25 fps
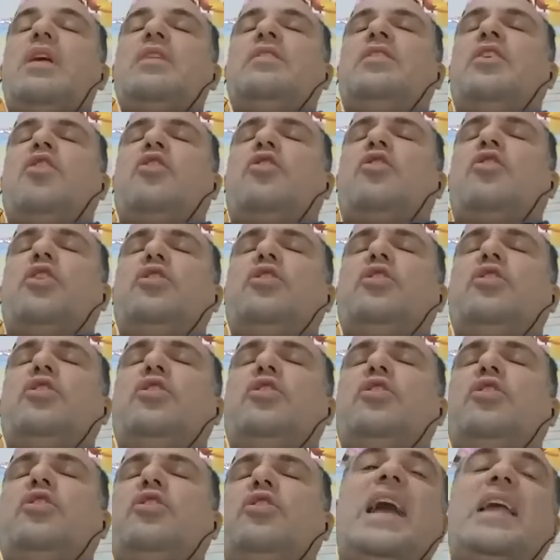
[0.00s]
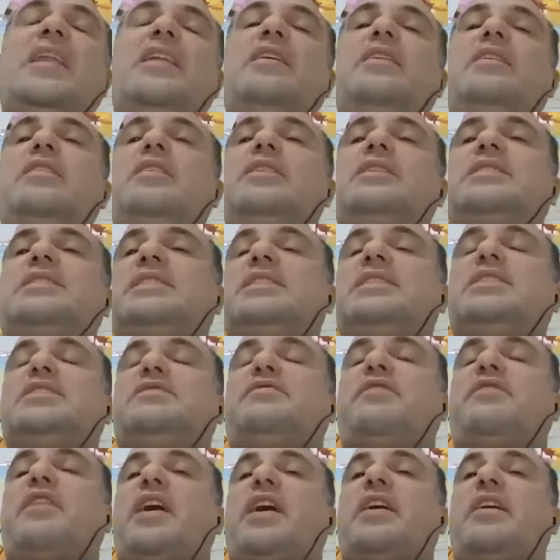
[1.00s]
They're not going to do any
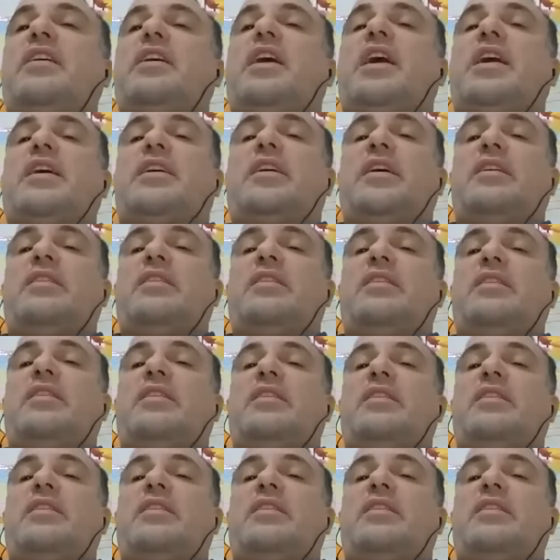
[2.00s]
ceasefire again.